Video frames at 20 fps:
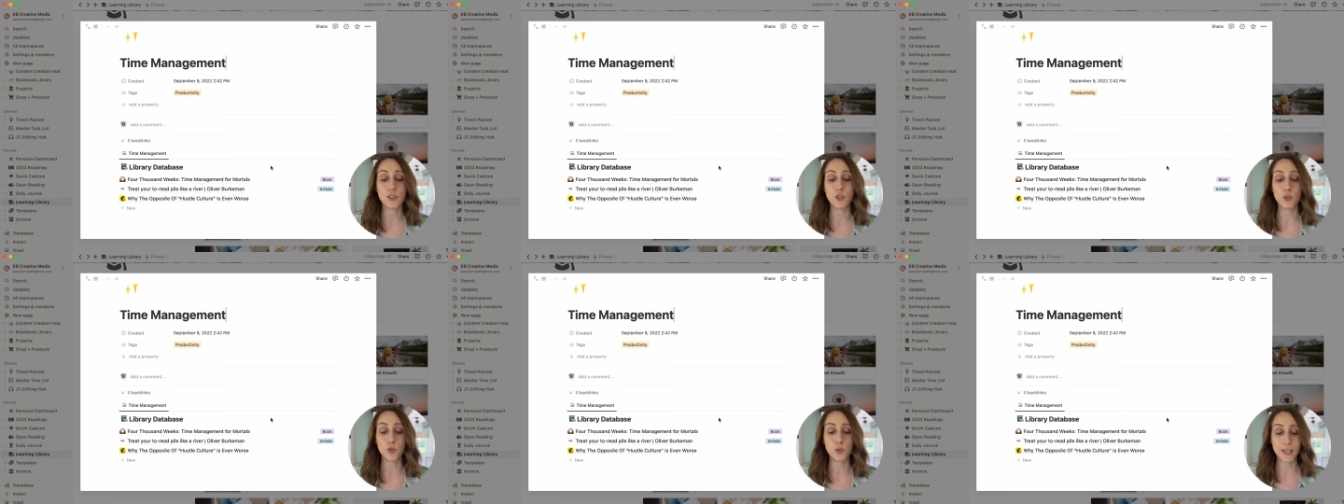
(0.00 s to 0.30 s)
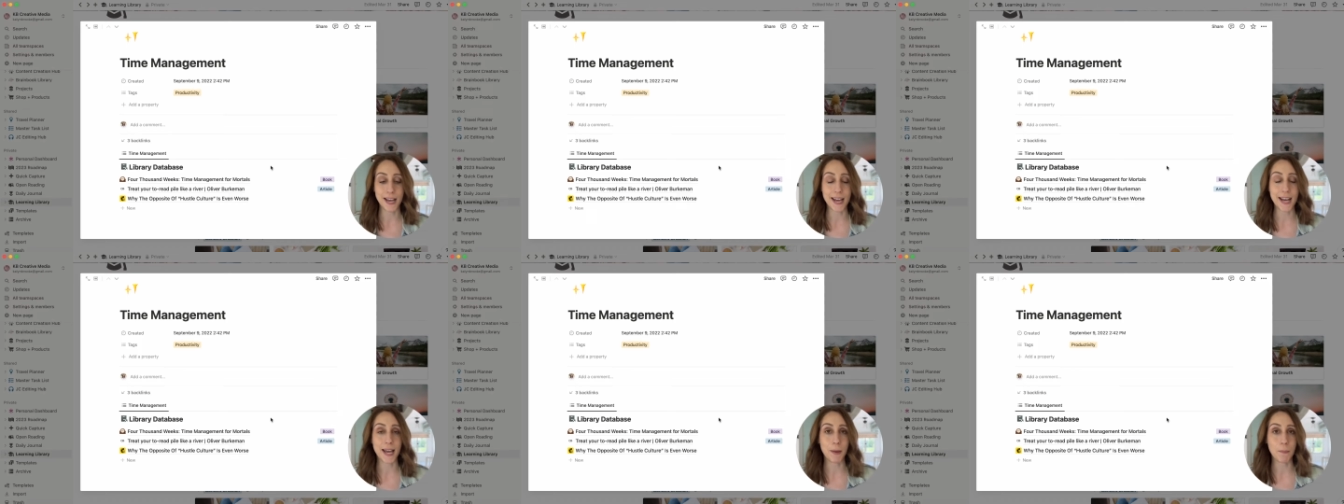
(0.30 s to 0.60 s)
to
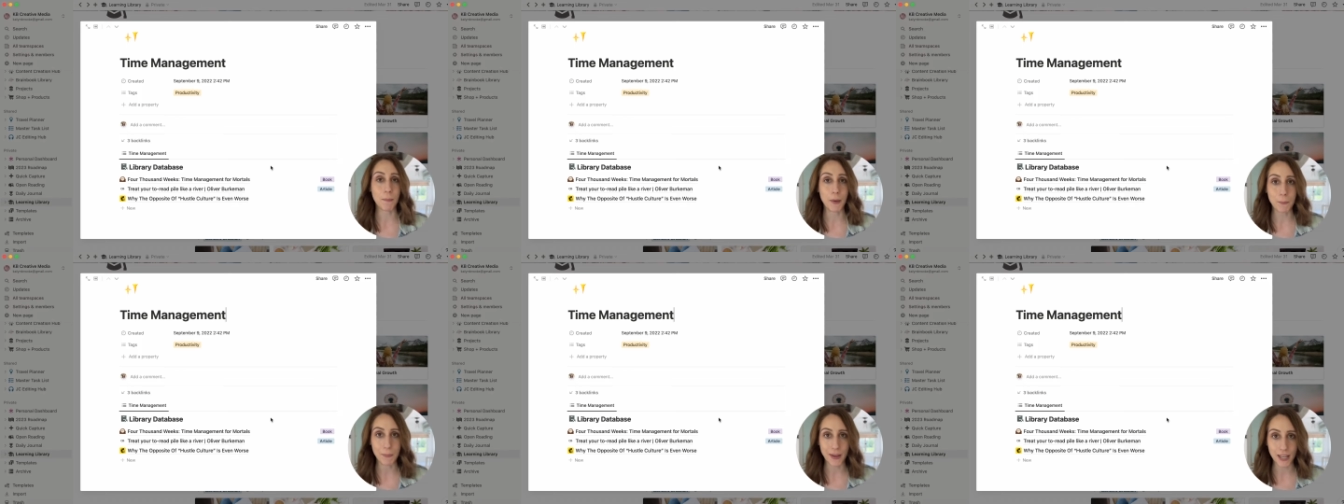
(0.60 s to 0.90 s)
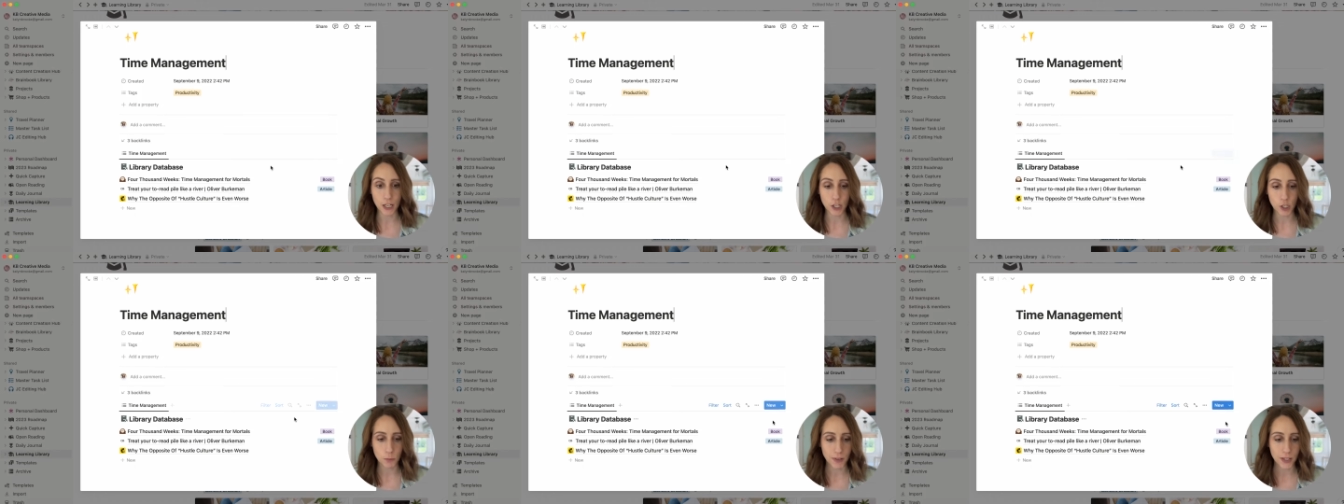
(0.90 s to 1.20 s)
time
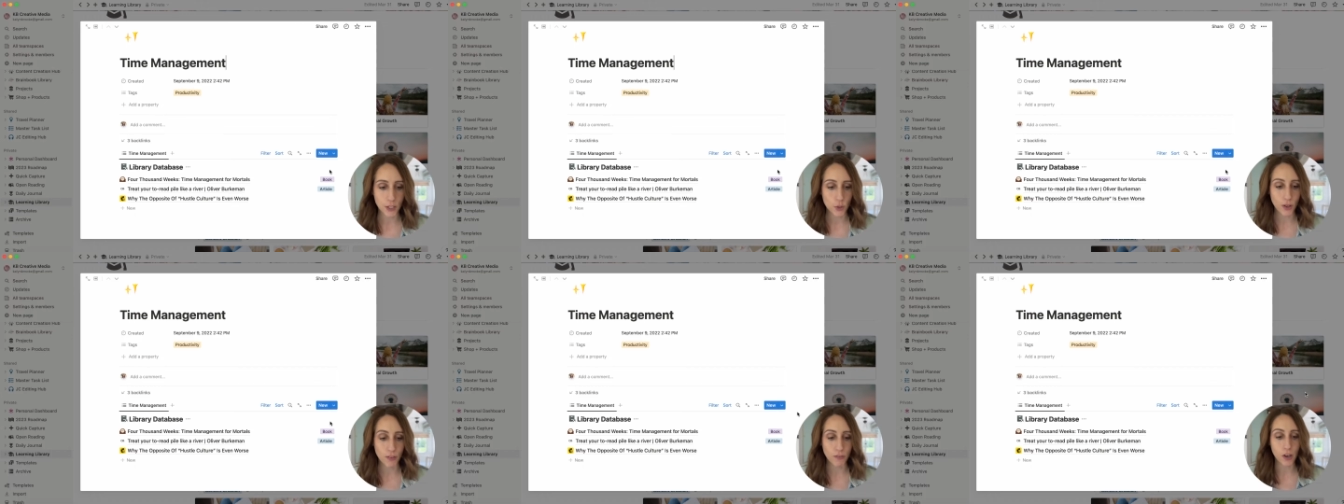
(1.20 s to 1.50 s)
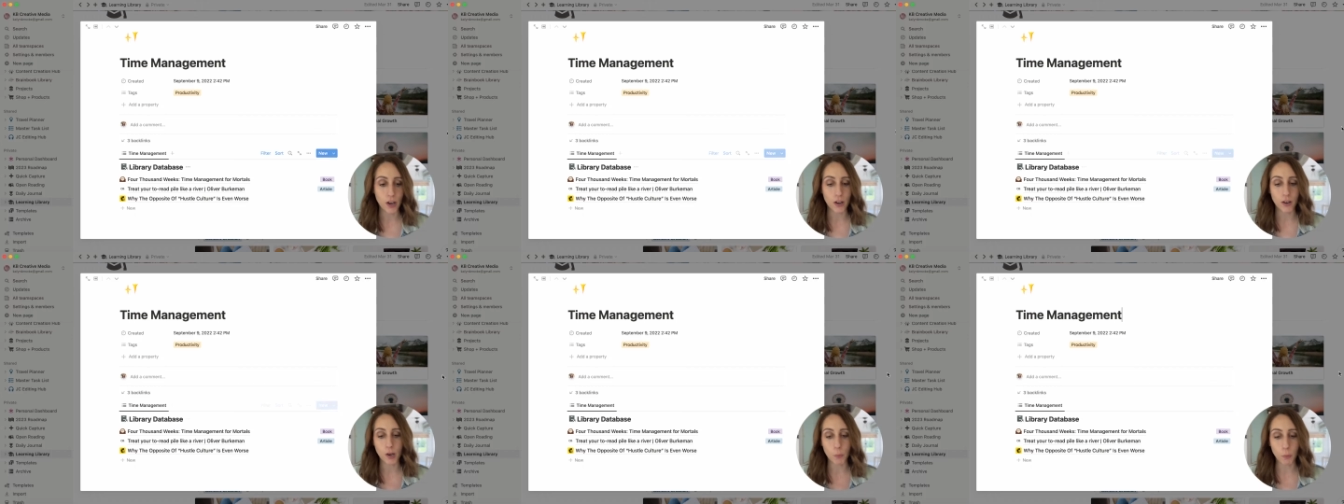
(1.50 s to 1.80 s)
management. So I've
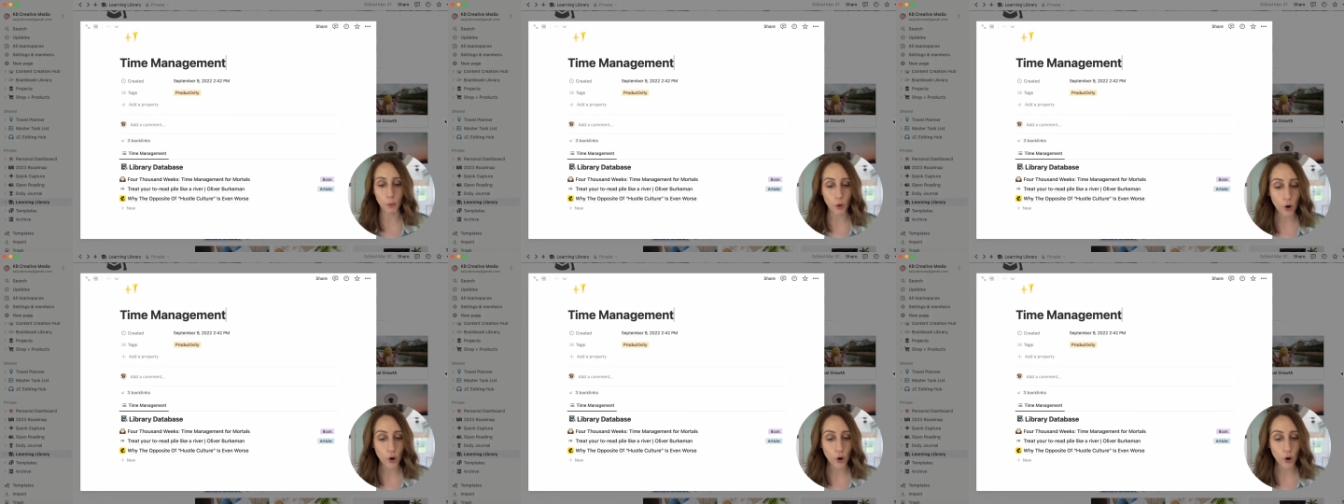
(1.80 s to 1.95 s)
got a couple